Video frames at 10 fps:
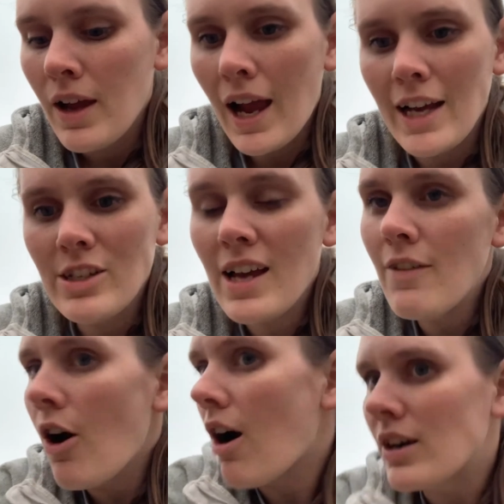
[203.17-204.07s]
just have
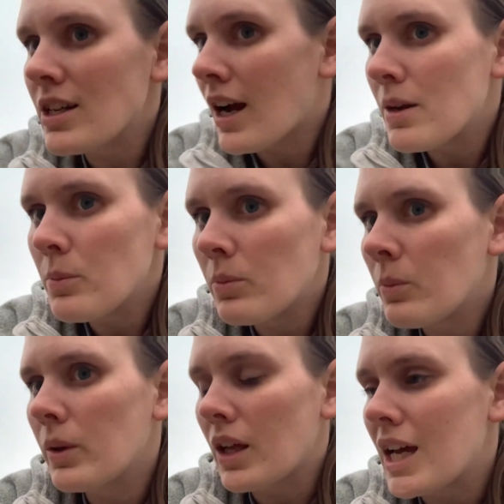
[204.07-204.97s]
a hard time
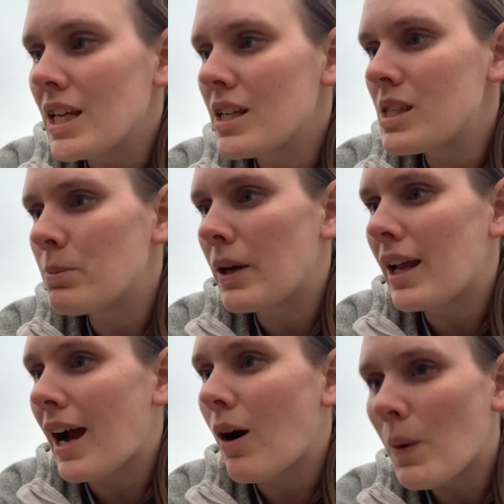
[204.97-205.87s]
with onions, but
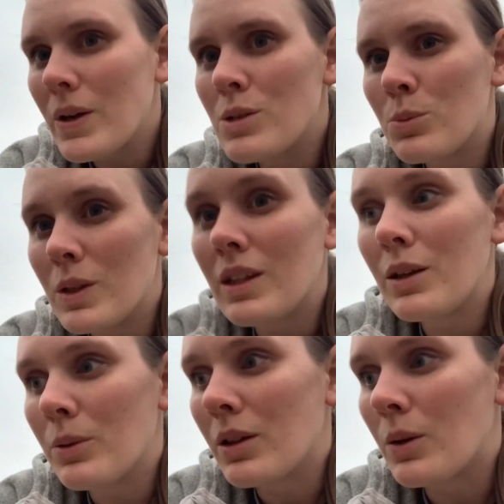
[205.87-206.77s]
I always
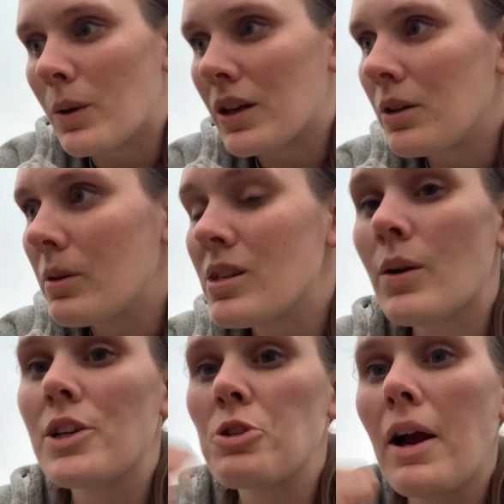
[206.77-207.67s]
really want to do it. So
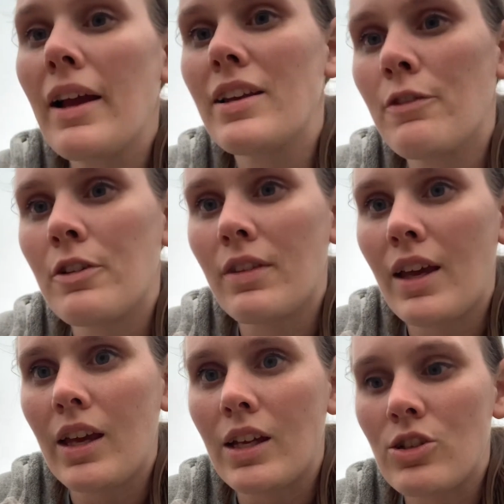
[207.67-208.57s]
I try a different
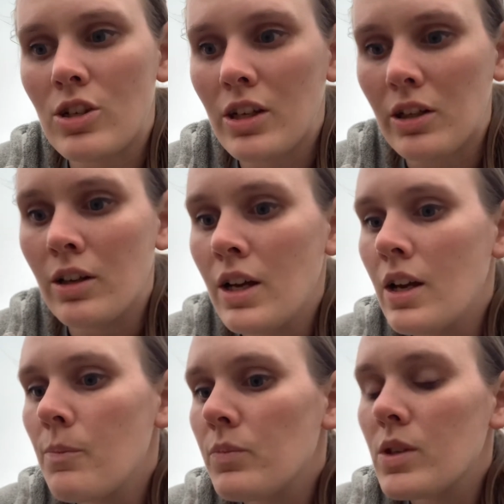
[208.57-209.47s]
thing each year,
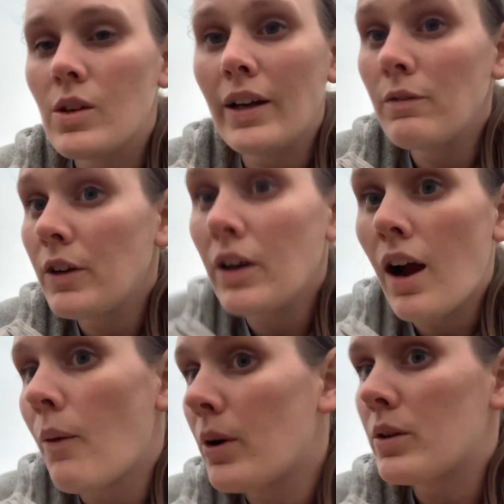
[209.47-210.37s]
so I can figure
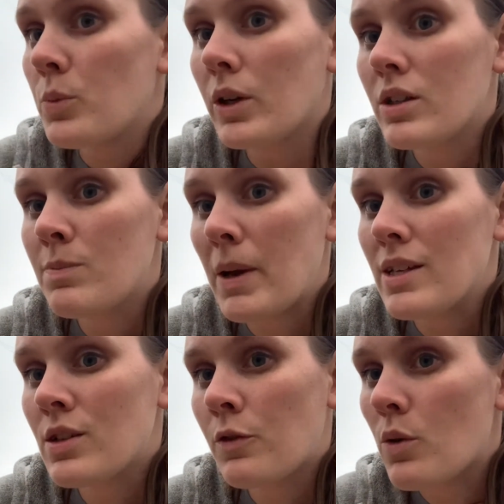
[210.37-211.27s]
out what works
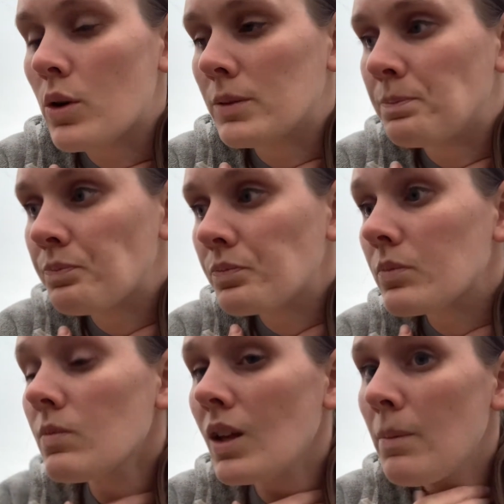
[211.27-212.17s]
best for
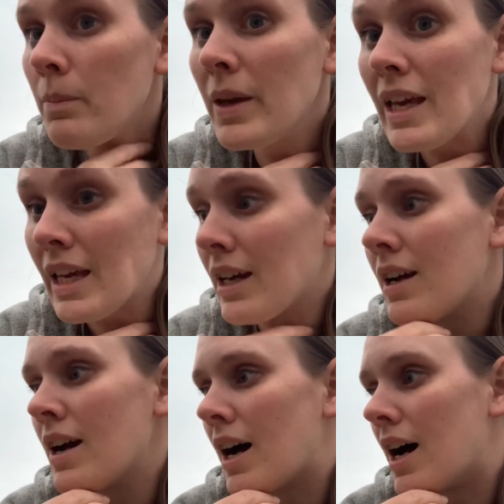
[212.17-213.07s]
me.
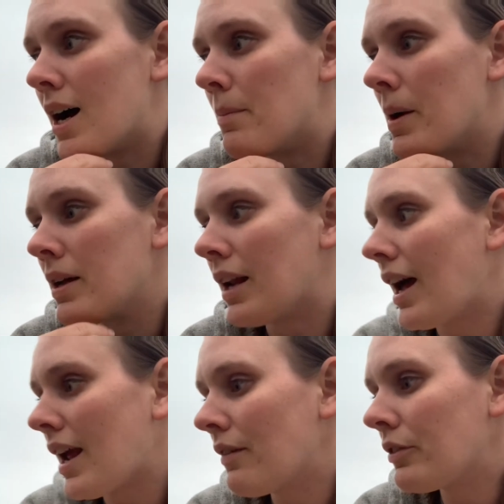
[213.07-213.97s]

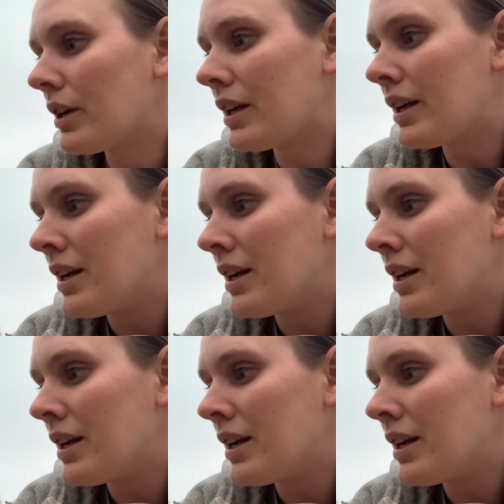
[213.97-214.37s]
Not every